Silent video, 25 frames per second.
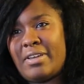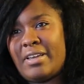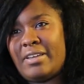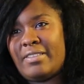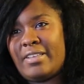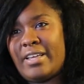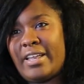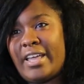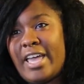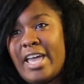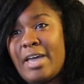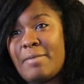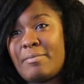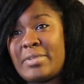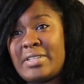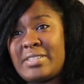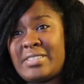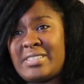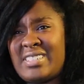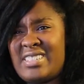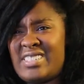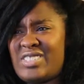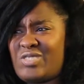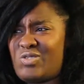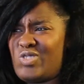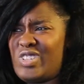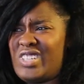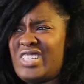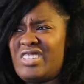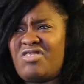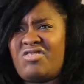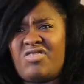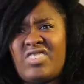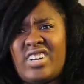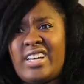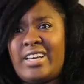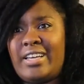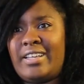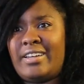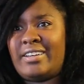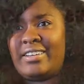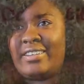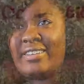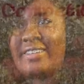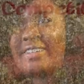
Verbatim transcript: thing that happens and it's really fun.